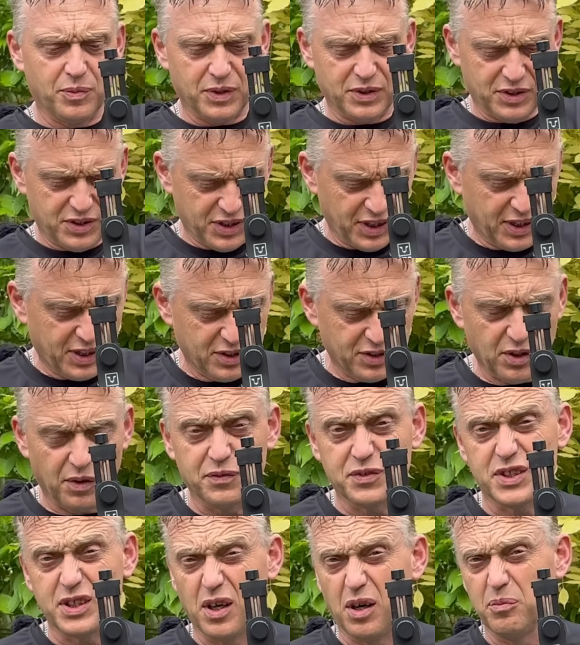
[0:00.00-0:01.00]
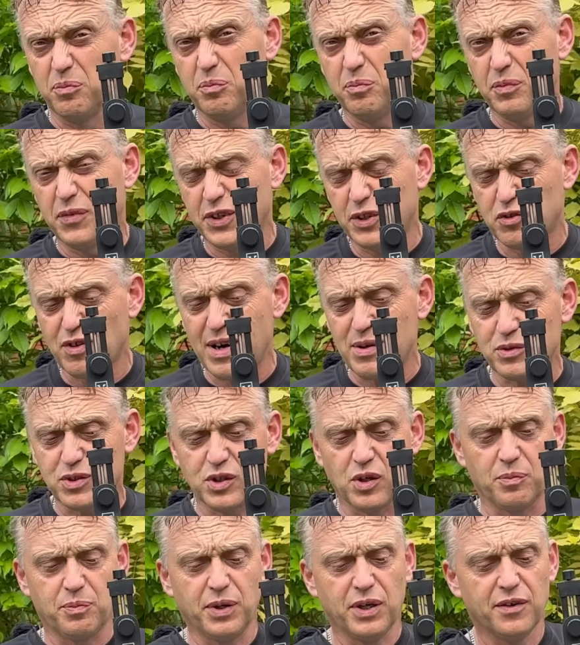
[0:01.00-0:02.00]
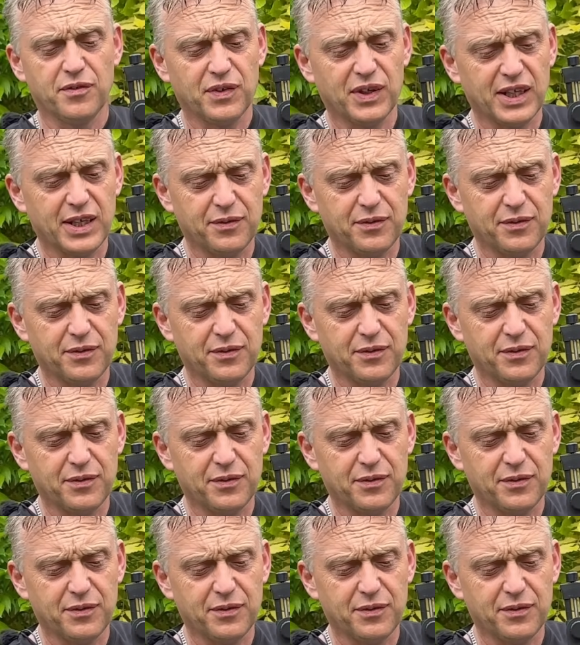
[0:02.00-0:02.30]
And because obviously the ground's not perfectly